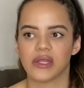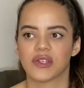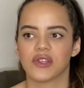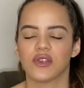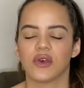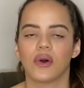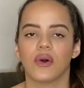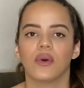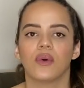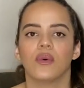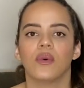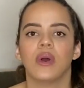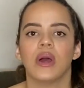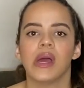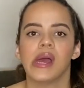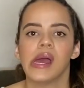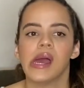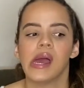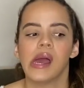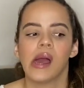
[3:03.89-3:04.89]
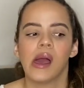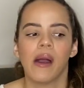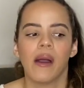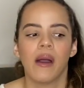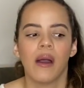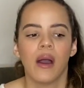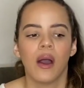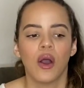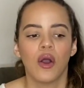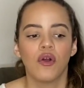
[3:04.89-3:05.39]
So
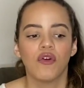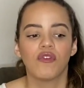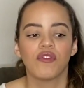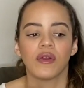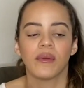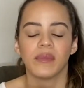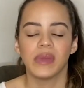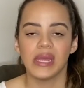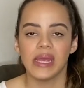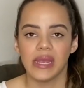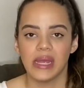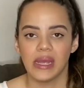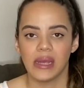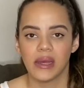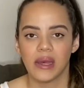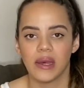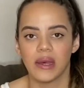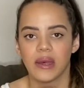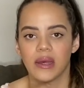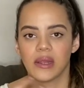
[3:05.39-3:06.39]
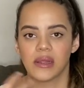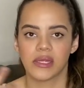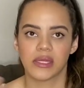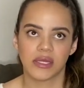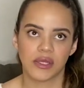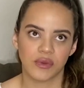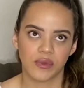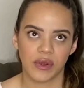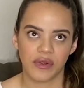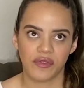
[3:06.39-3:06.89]
for me, and this
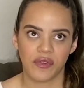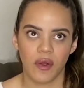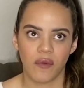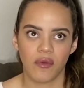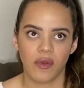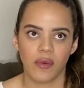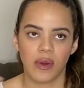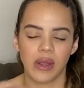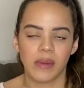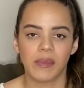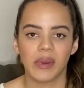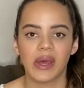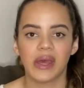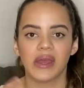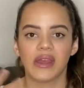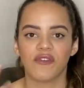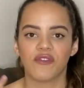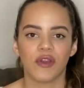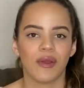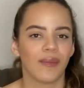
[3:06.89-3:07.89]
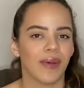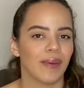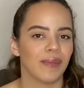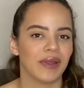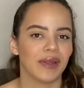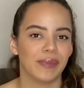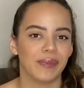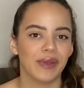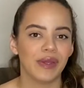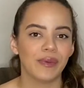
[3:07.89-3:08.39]
doesn't work for everyone, but if you're a mama
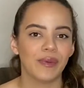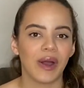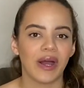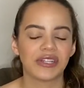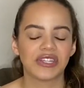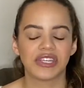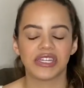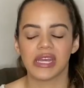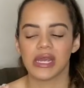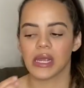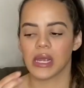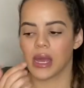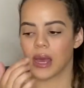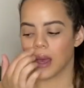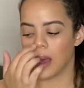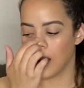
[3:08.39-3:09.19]
to be watching,